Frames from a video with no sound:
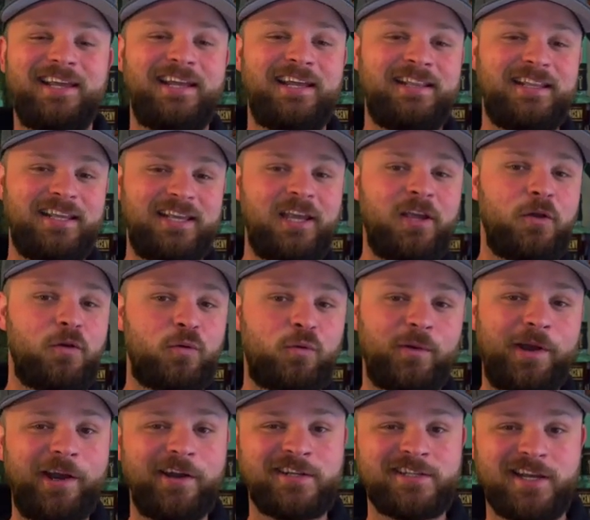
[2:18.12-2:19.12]
and the Eagle
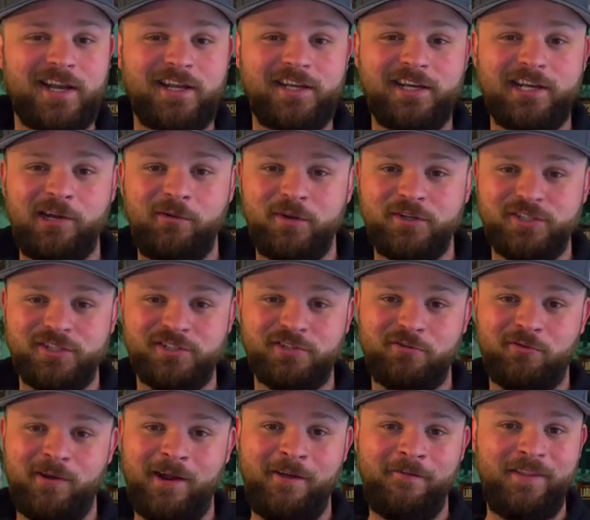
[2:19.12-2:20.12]
Rare 10 Year, which is
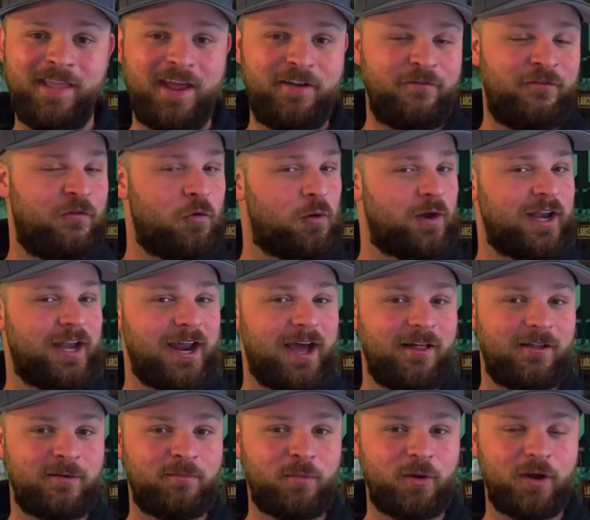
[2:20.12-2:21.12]
around that
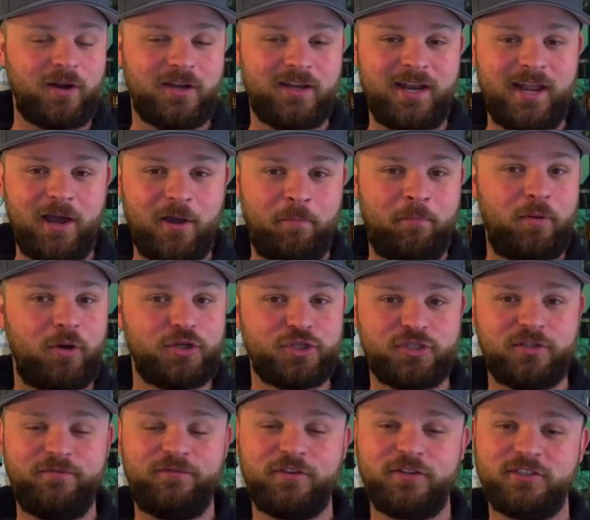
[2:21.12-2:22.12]
$40 mark now
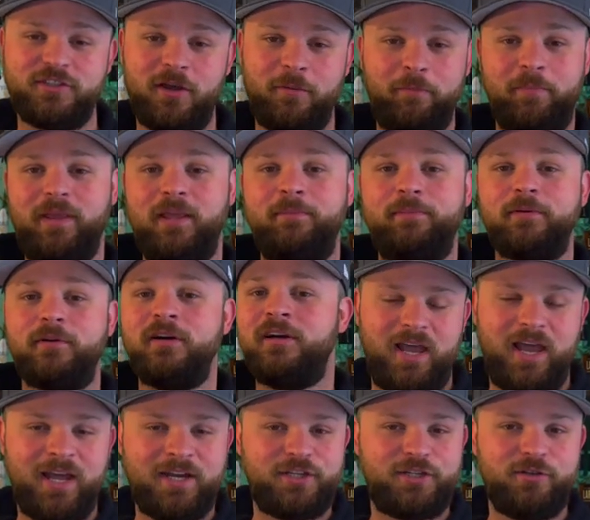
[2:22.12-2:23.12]
pushing for some people.
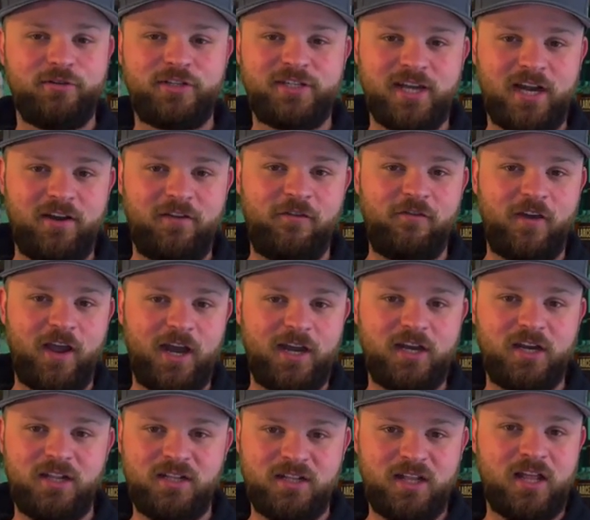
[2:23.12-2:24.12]
I do tend to find
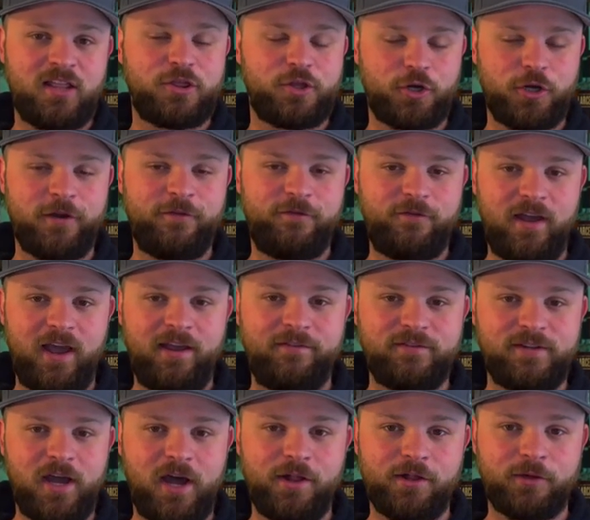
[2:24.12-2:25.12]
it in that
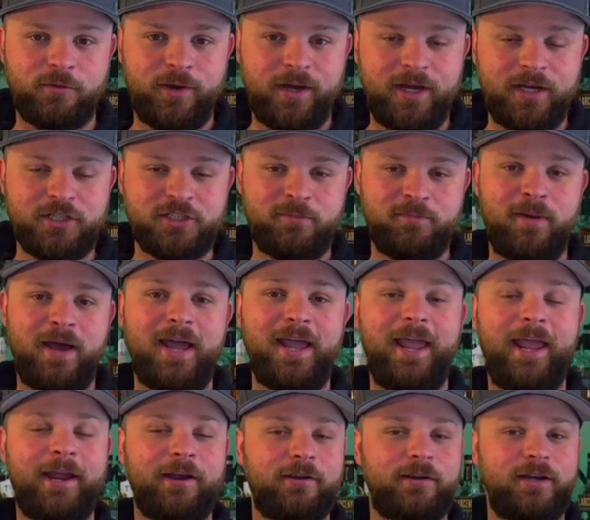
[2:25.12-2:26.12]
$35 range in my
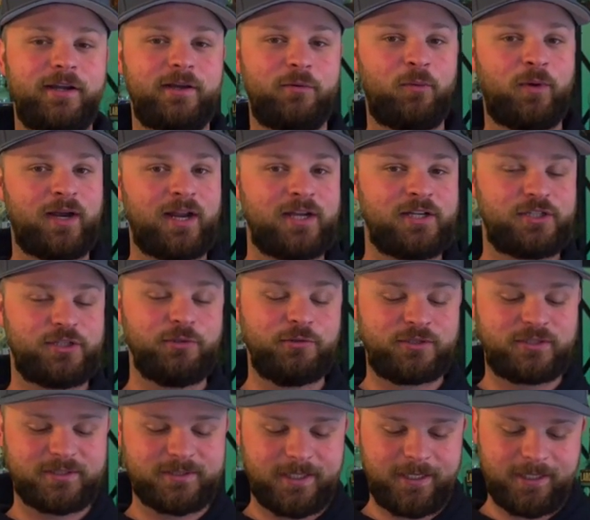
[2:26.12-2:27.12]
area when I do
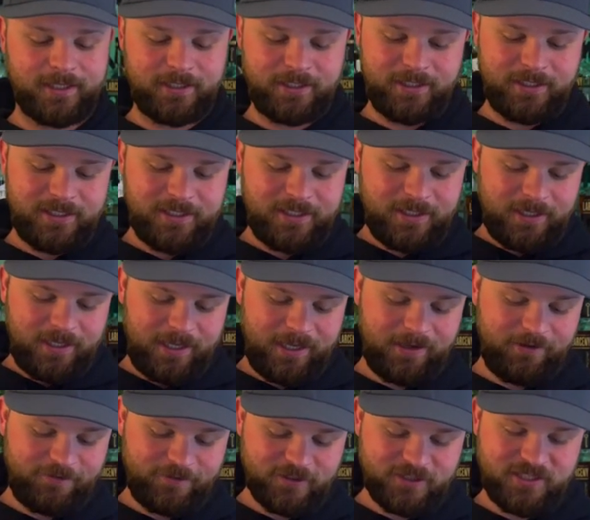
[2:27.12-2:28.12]
see it.
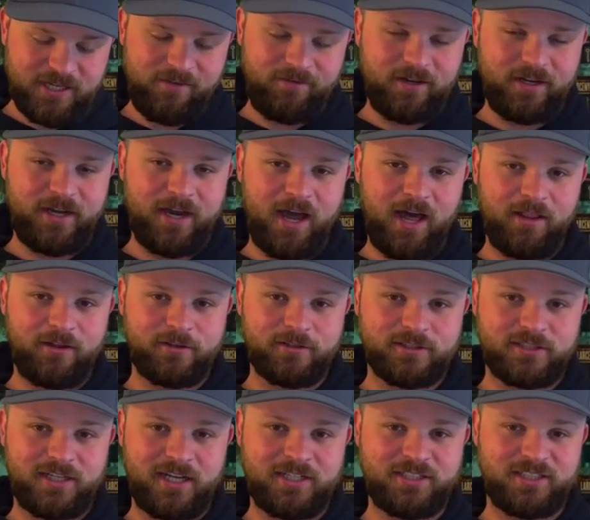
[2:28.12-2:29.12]
And for
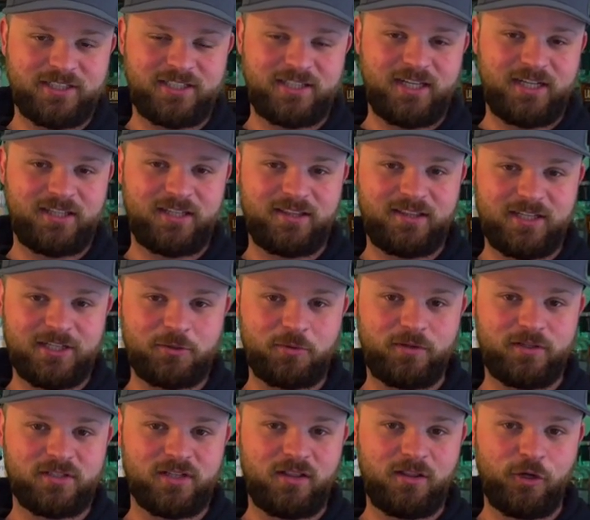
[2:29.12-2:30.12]
$70, I just think that this
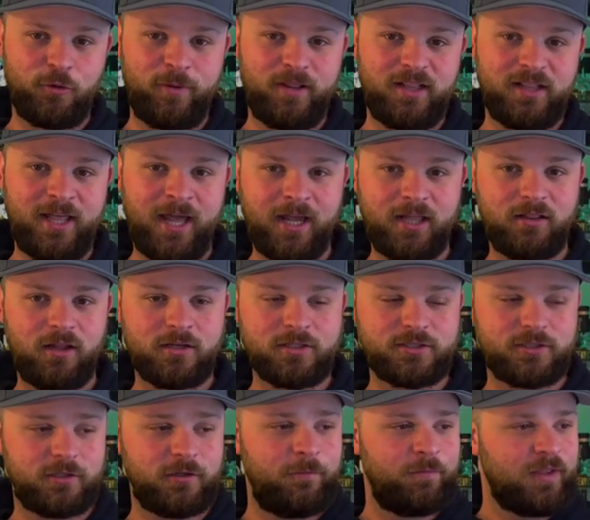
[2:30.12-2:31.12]
one is a little bit
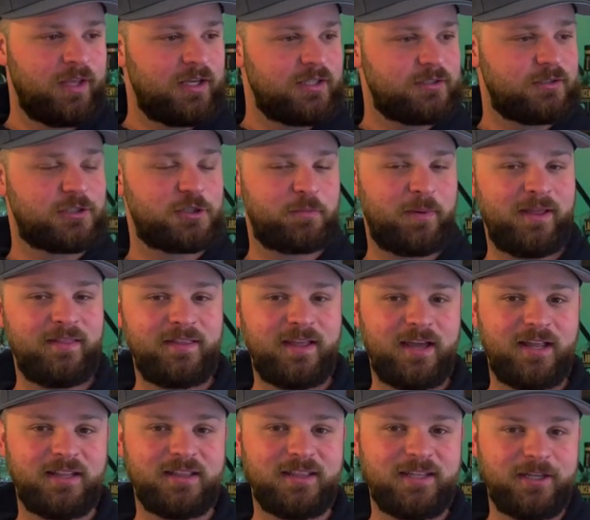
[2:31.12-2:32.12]
lackluster. So spend
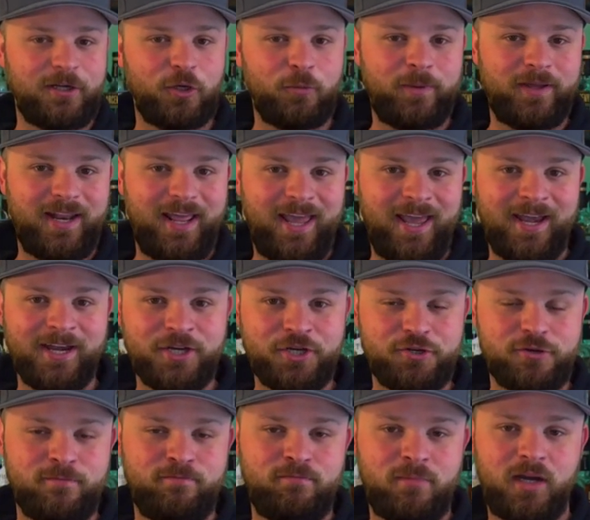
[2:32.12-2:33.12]
that little bit
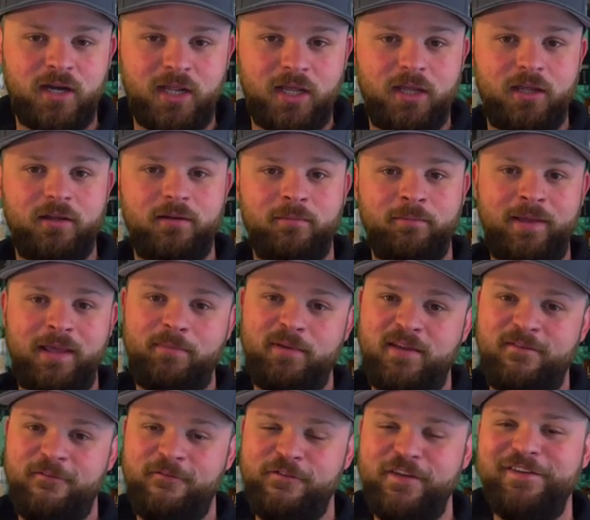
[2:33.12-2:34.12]
extra money,
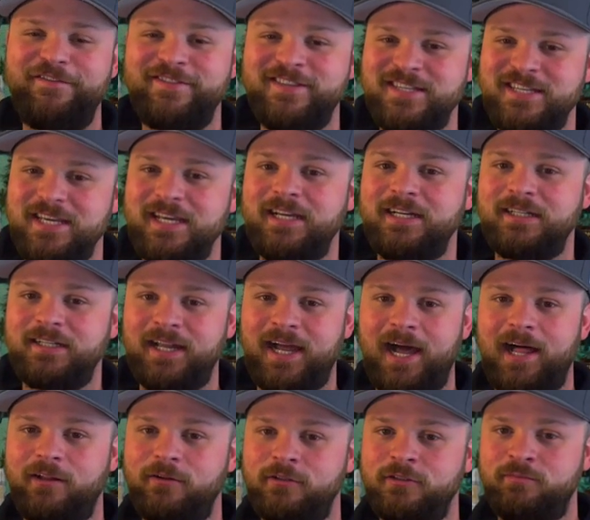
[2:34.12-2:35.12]
maybe
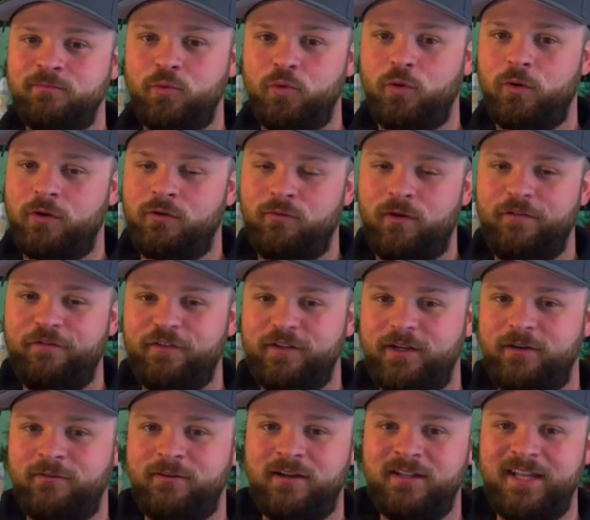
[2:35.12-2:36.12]
$15 more,
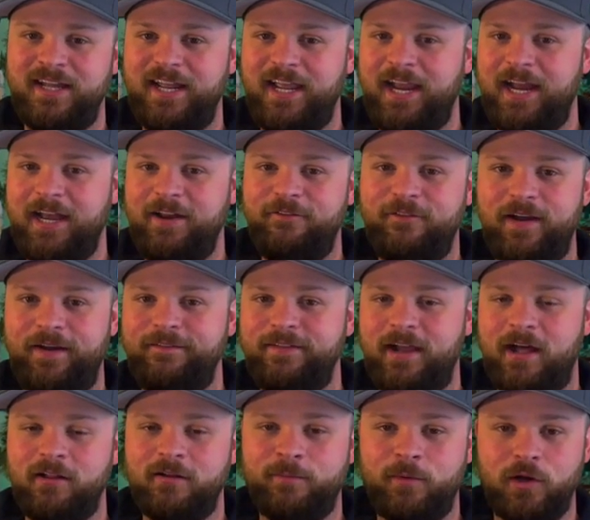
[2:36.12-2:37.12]
roughly around that
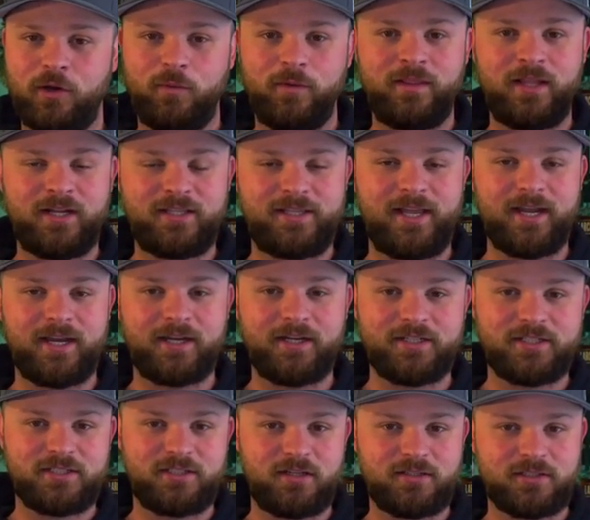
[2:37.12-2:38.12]
$85 mark when that
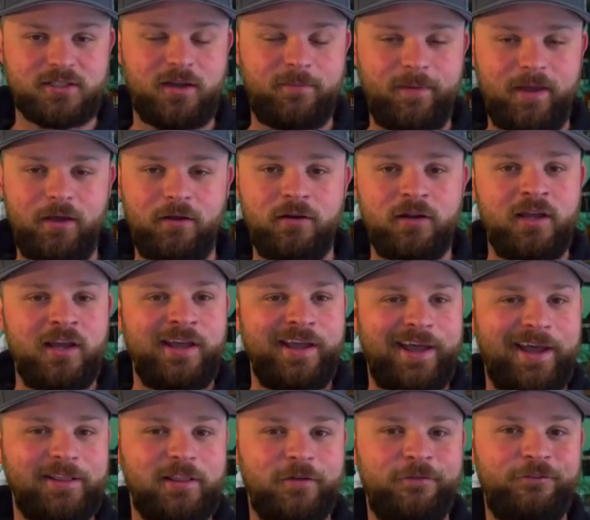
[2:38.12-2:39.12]
Decadence does come out.
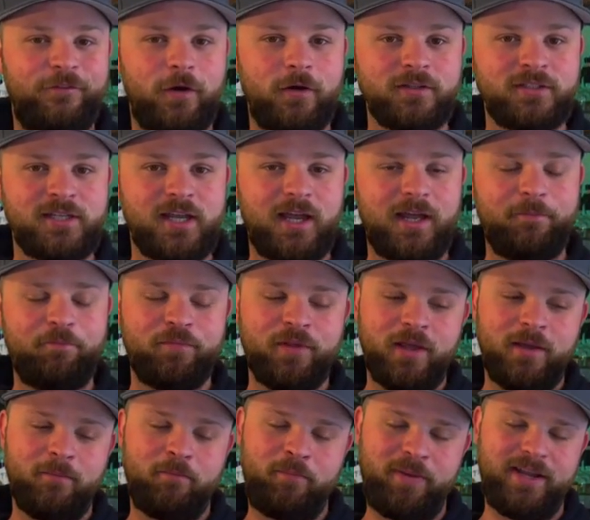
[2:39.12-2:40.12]
At the fall time,
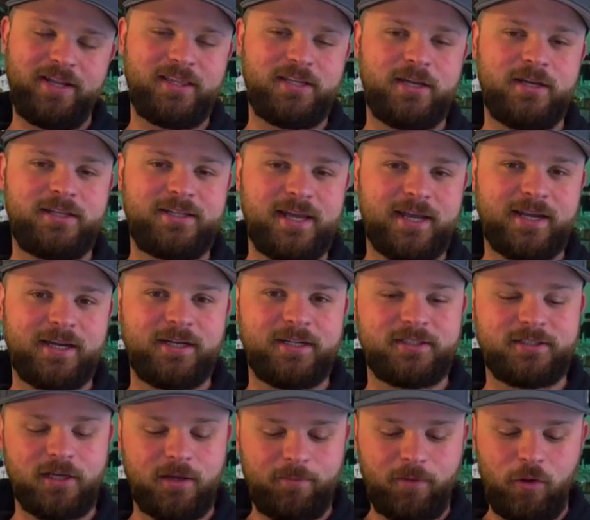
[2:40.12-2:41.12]
pick that
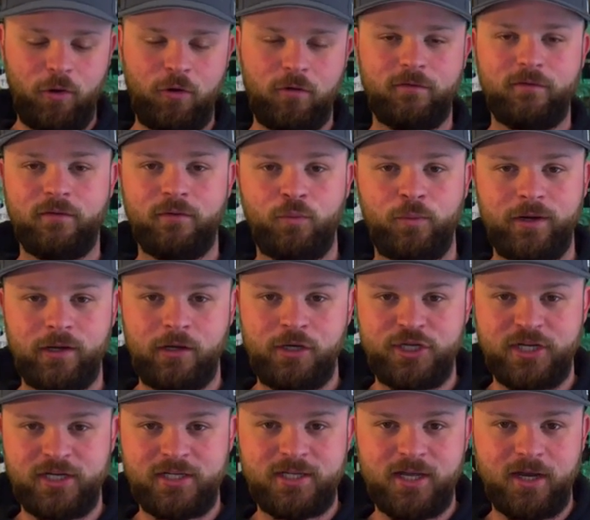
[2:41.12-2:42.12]
Decadence up over the Widow
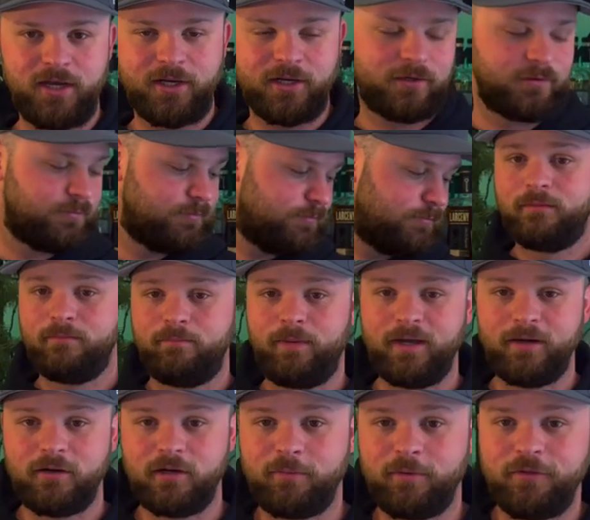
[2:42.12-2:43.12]
Jane 10 year.
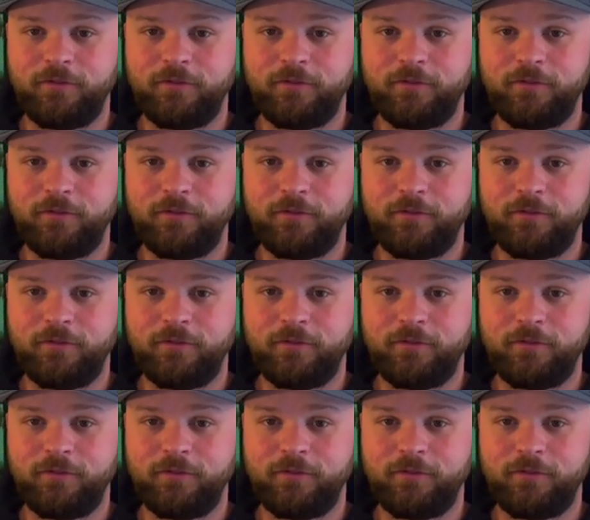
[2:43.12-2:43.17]
Bottle number